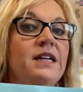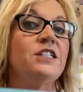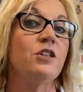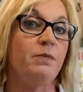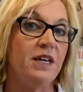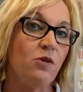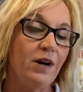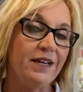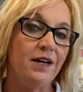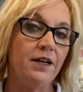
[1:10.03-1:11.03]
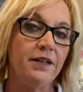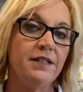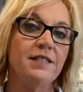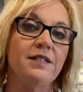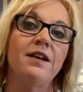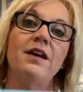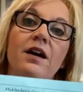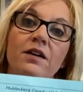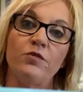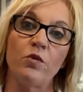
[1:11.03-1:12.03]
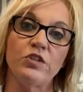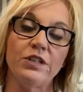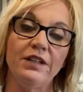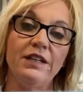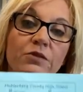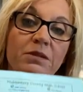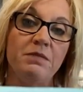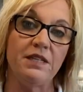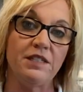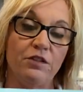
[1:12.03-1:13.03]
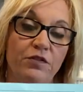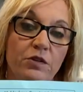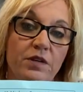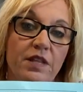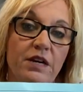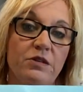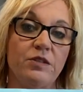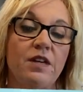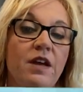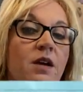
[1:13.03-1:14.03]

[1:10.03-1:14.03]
To be quite honest, unfortunately, we missed a few of those.